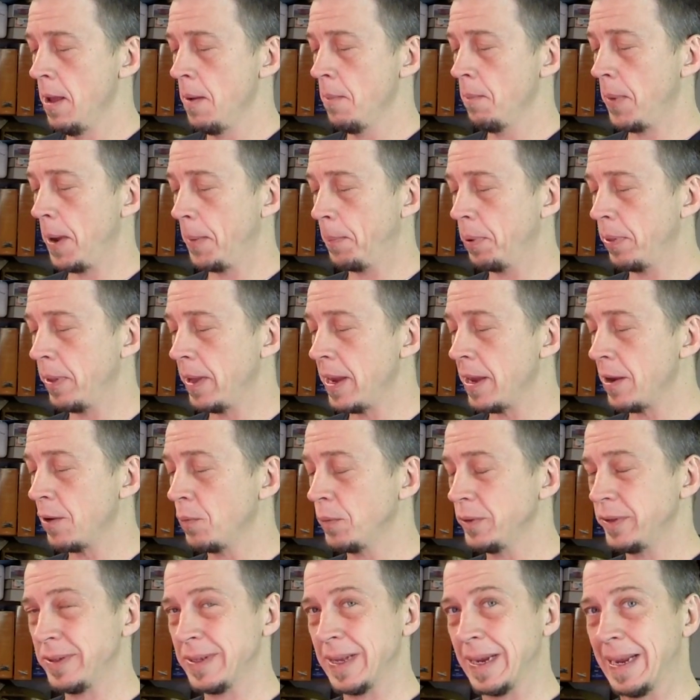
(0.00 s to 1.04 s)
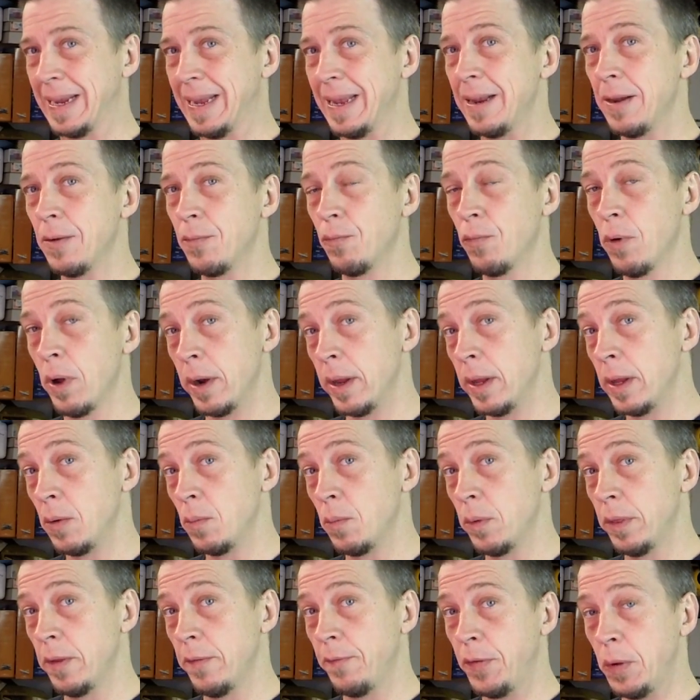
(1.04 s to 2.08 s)
My plan was to get it running
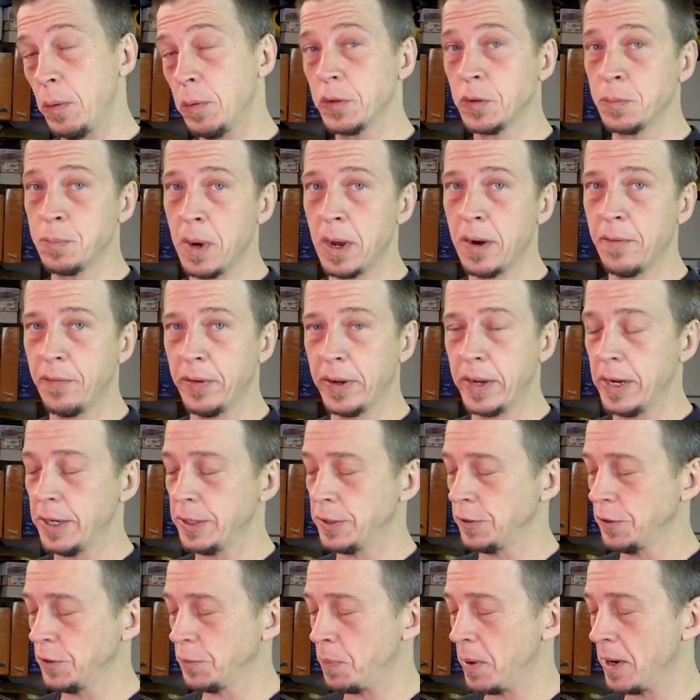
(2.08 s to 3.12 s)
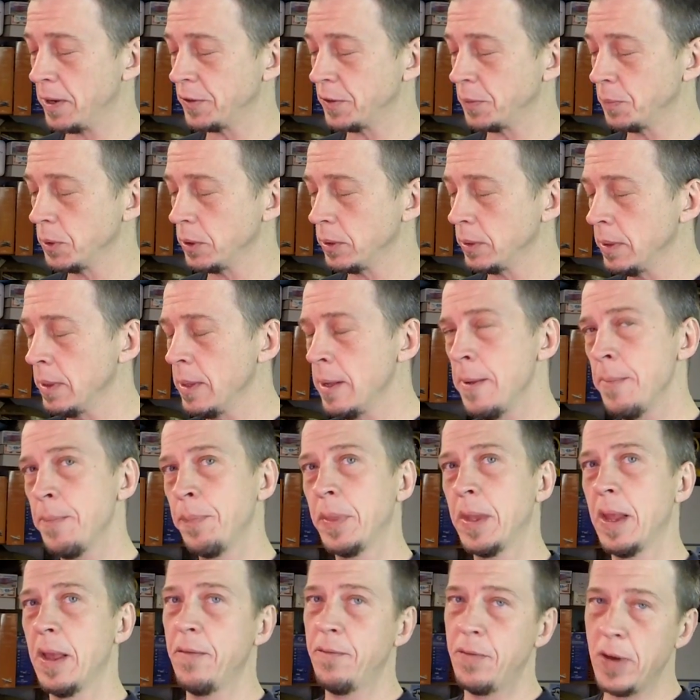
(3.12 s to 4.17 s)
with the fewest modifications possible,
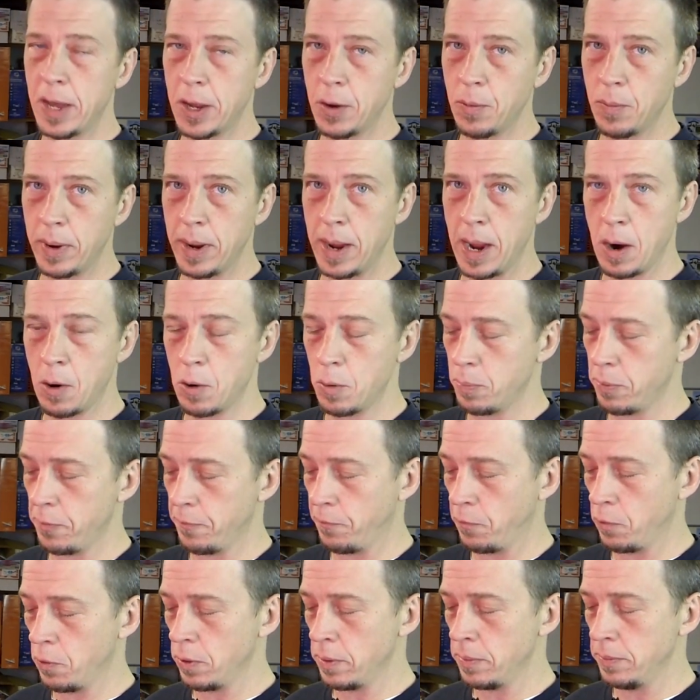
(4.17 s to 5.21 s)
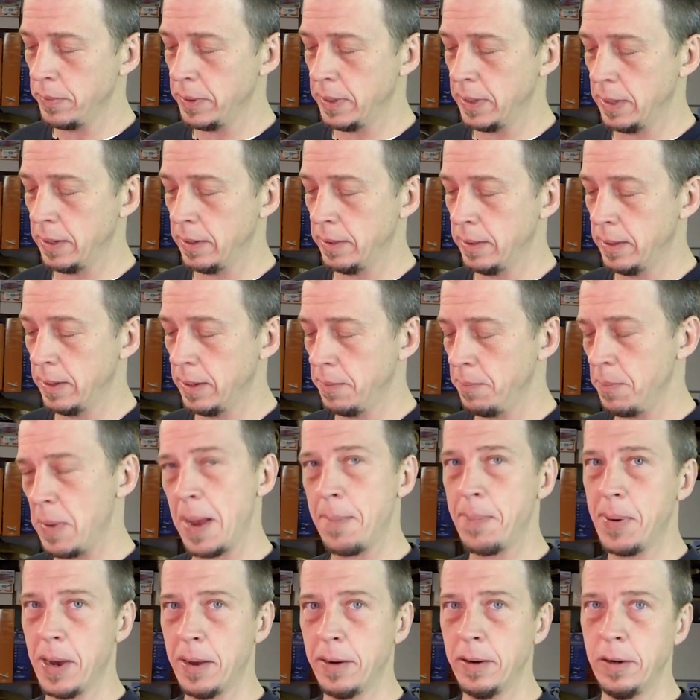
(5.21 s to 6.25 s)
evaluate how it performed, and then map
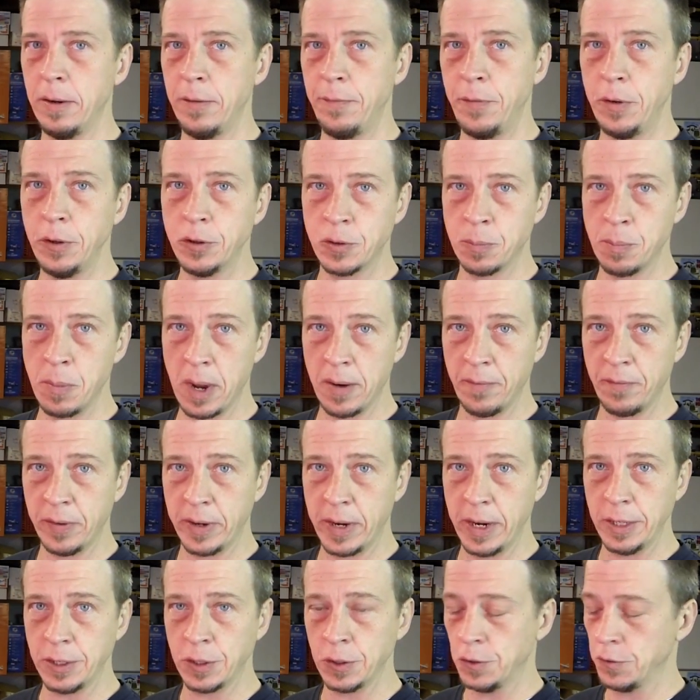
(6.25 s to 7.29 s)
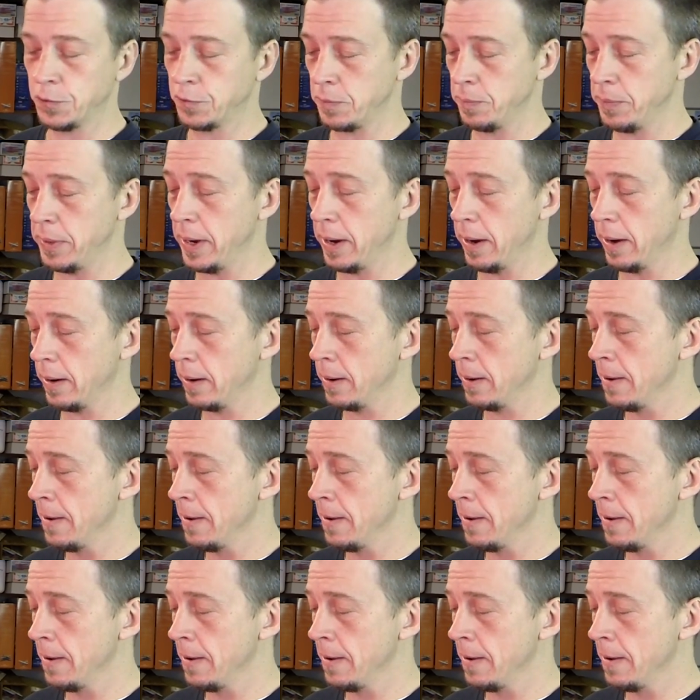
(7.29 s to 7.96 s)
out any future modifications from there.